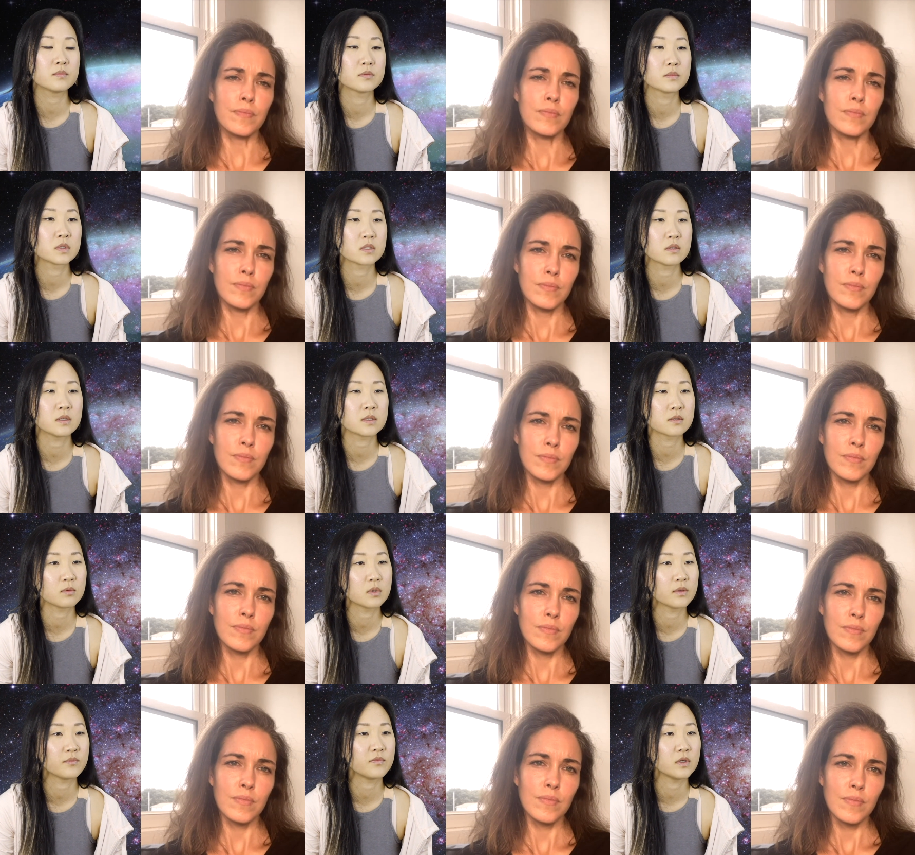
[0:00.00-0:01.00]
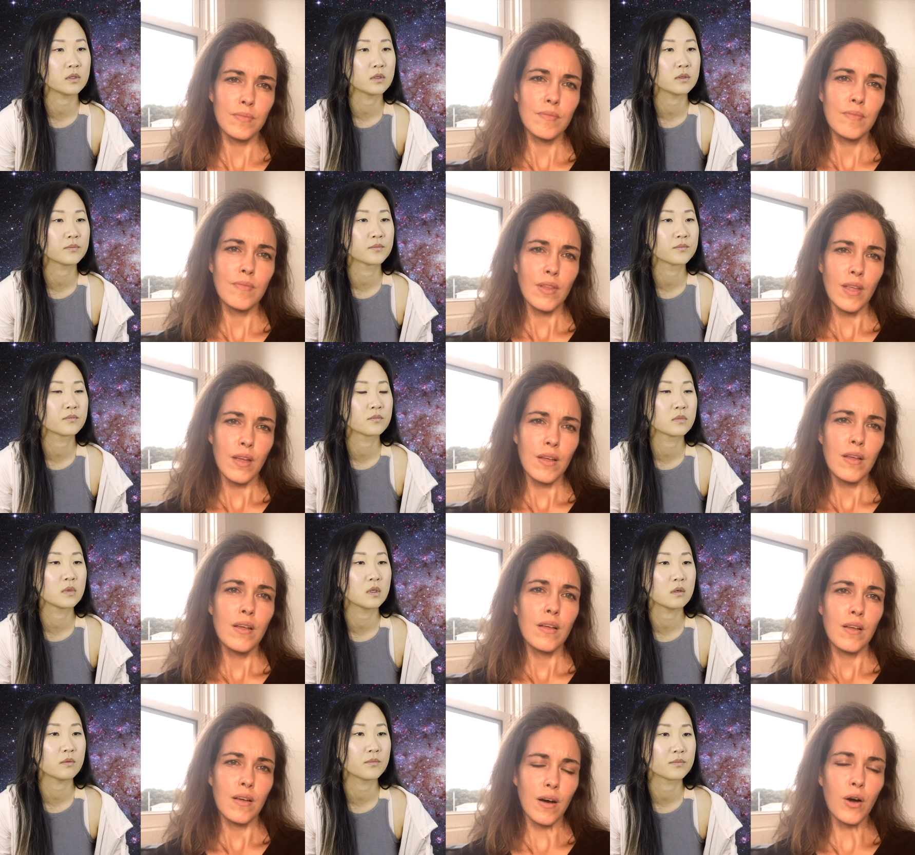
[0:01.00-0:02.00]
Speaker 1: So that's what I'm feeling.
Speaker 2: Yeah.
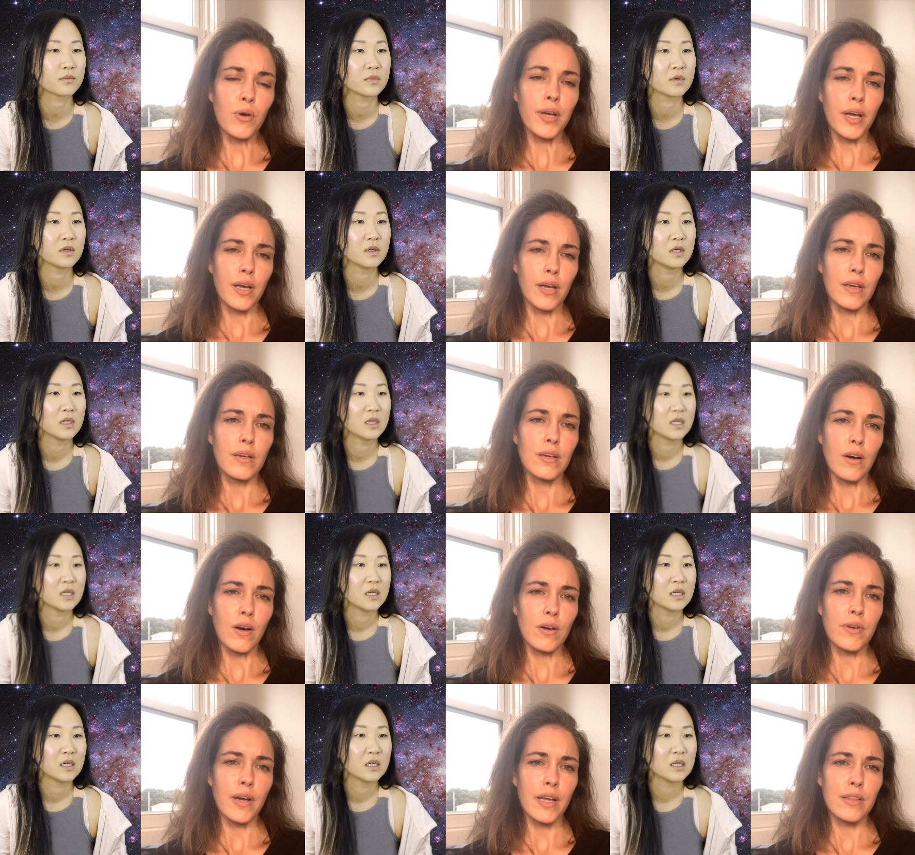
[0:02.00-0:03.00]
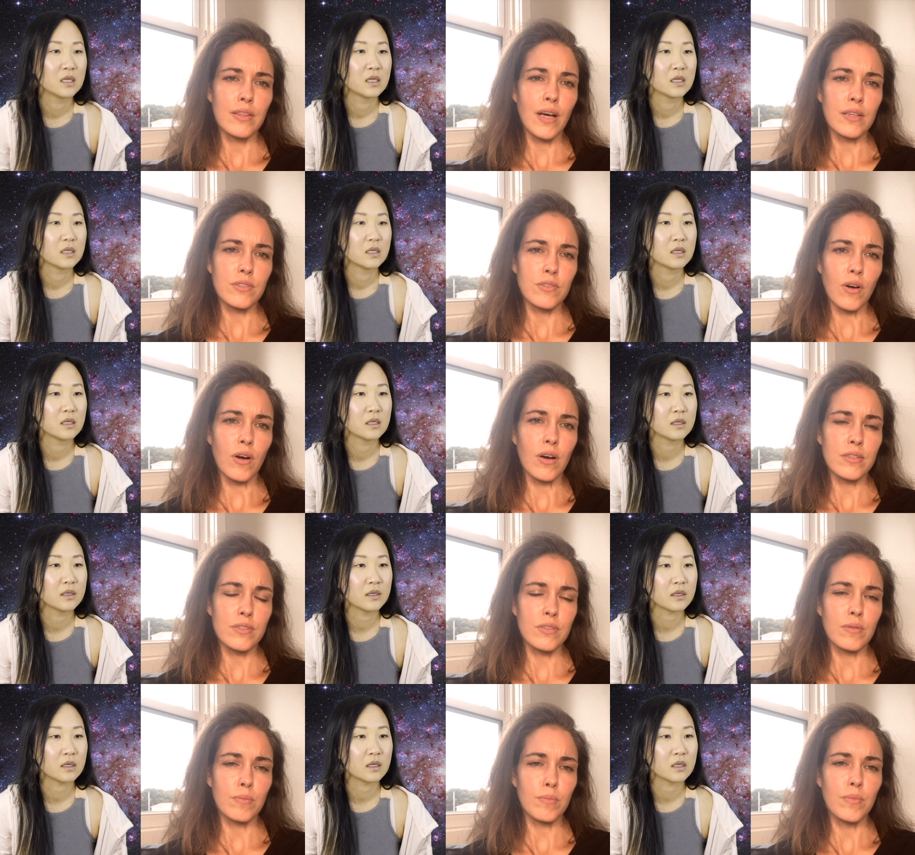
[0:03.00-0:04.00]
Okay, all right, that's
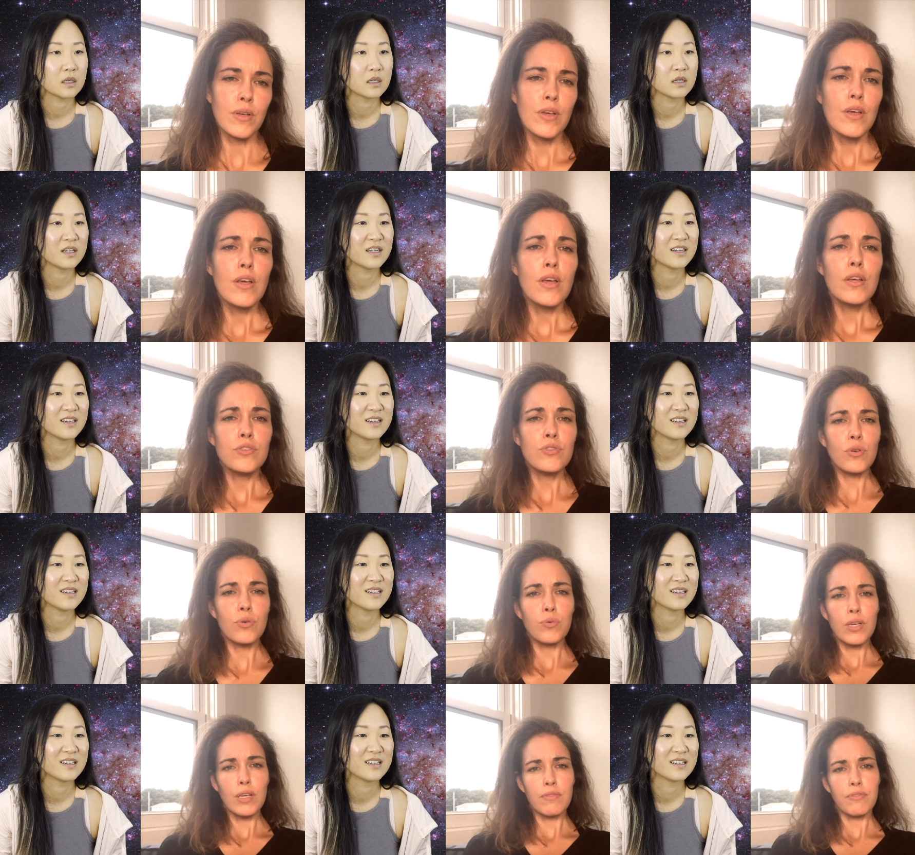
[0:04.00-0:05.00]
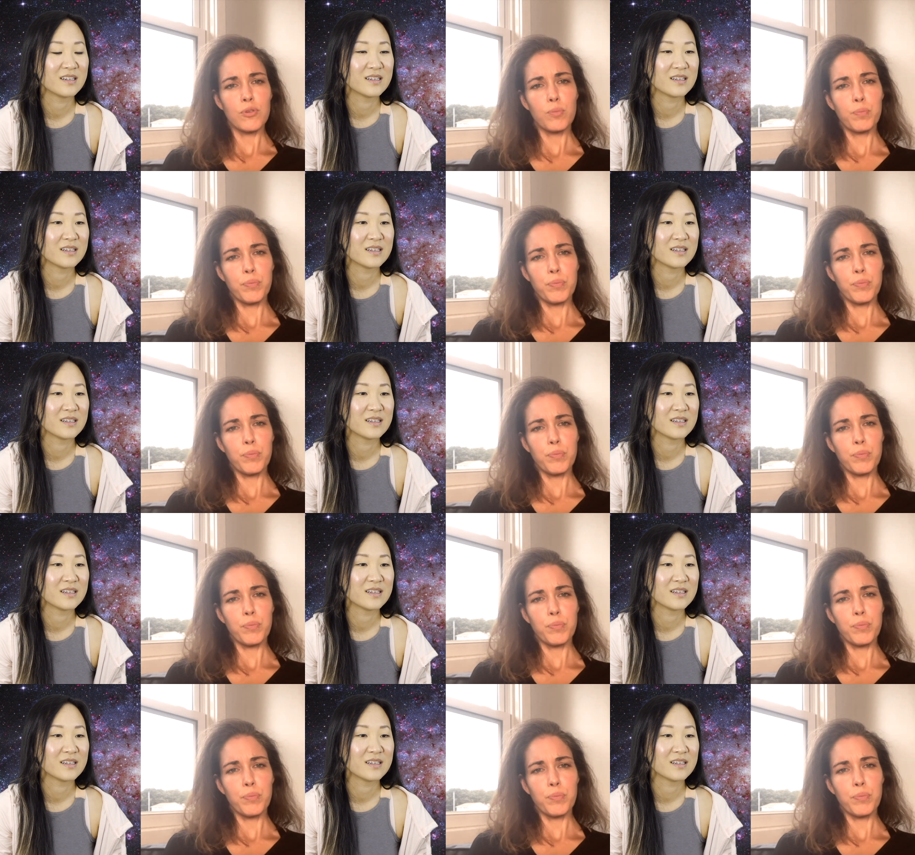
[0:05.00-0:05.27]
awesome. So, if you